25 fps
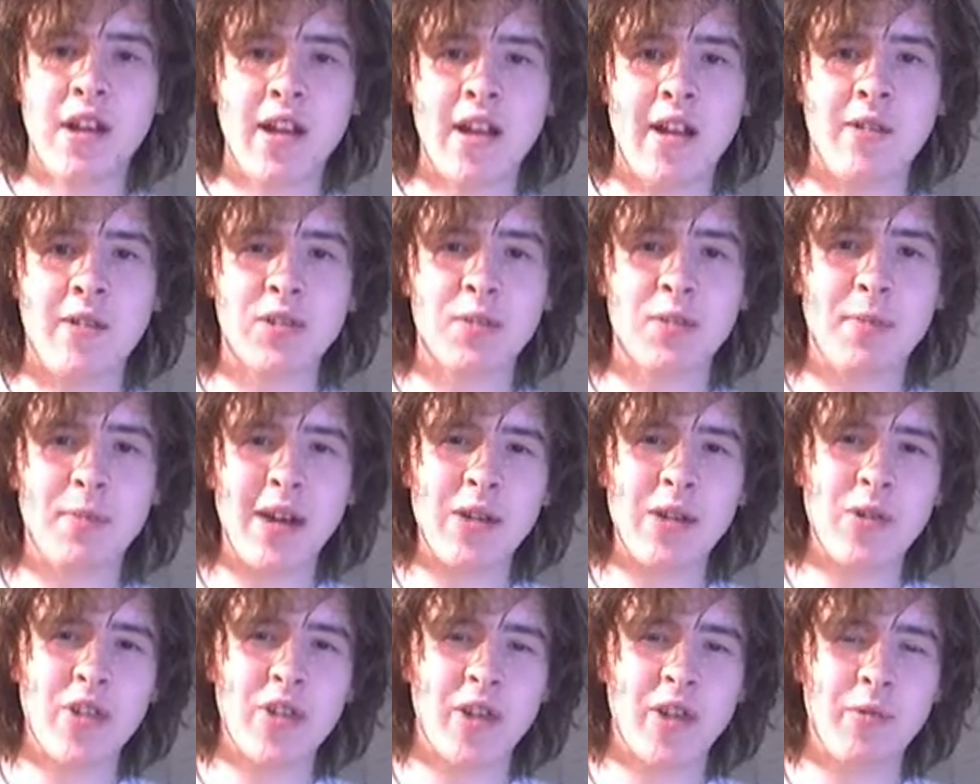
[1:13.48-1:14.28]
I was a
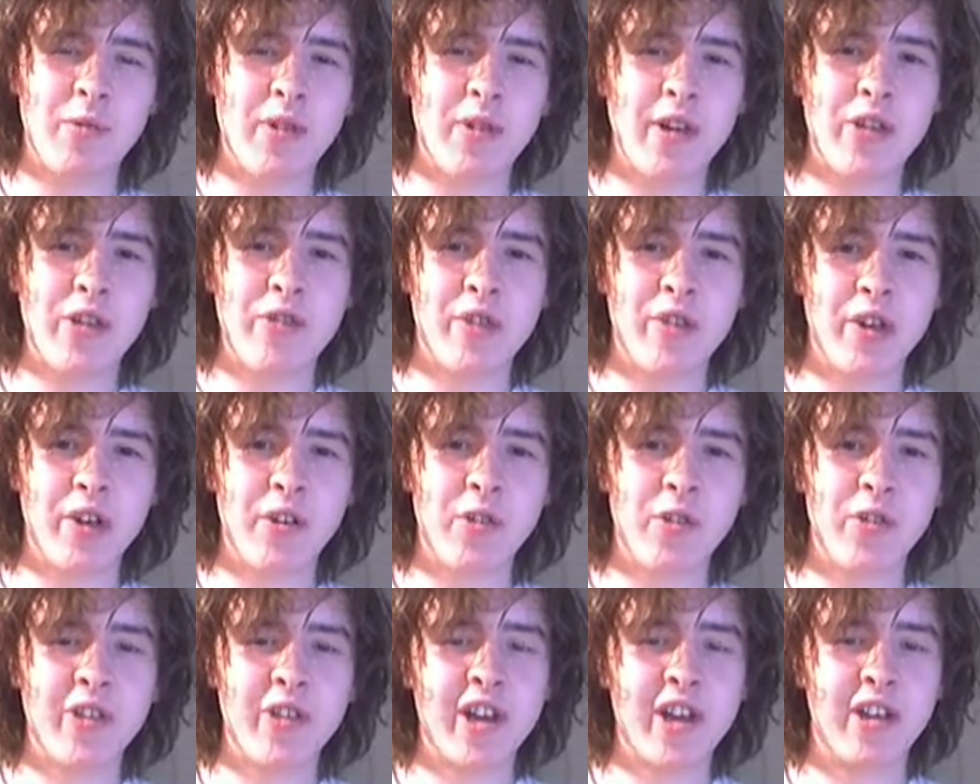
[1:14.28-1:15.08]
banqueting waiter in a
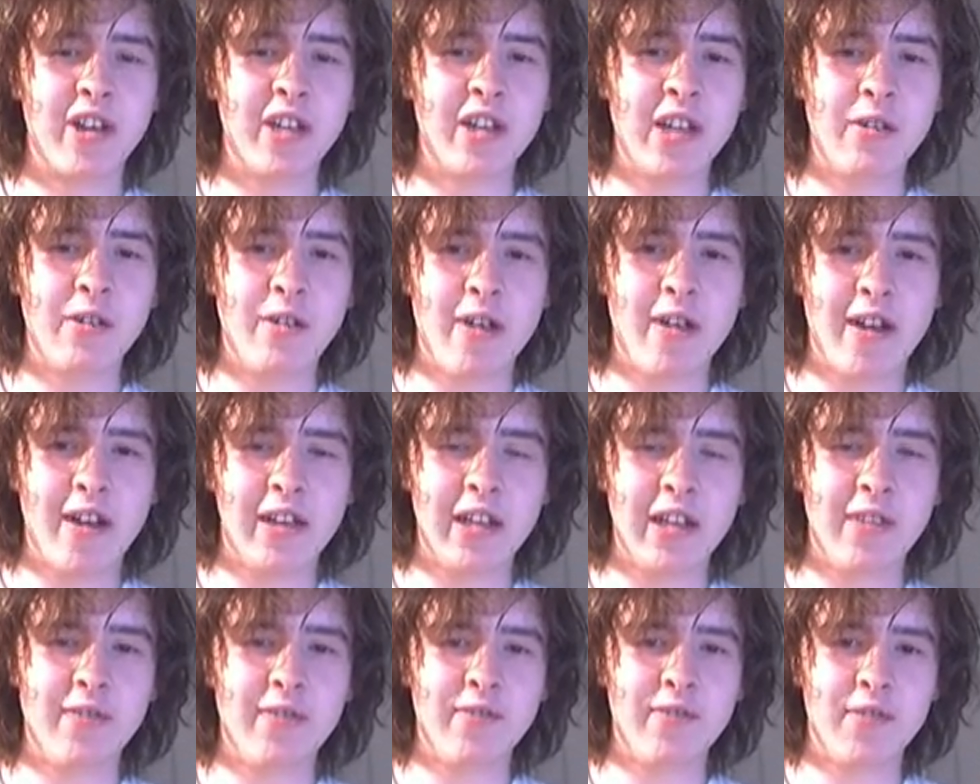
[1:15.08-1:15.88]
hotel near where I
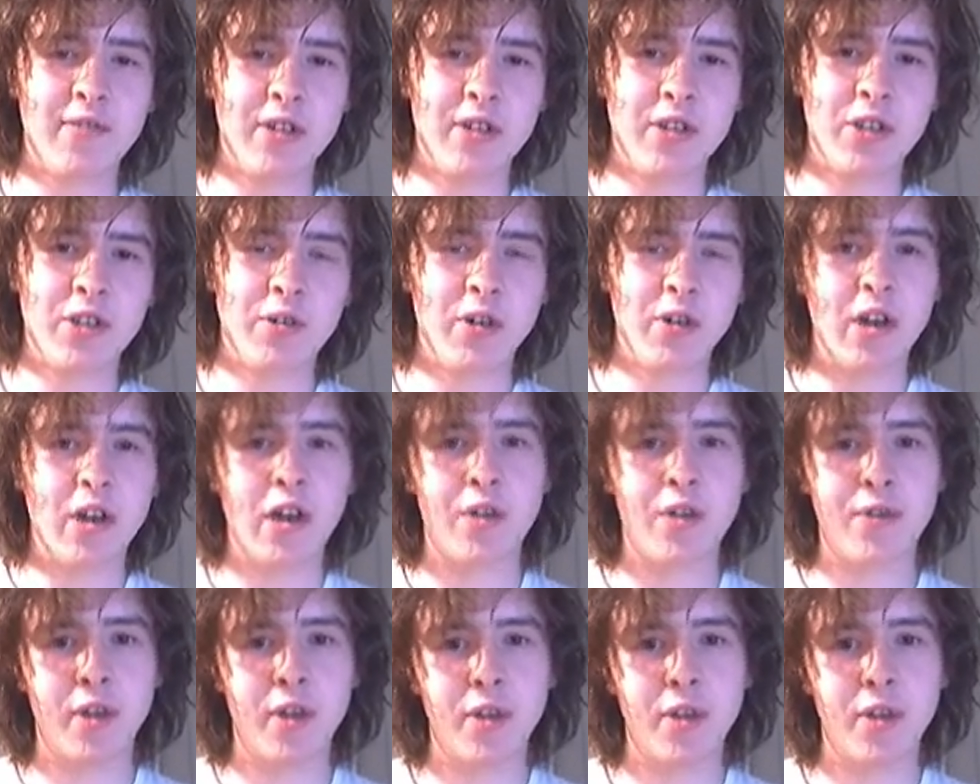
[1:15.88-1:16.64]
live for 2.5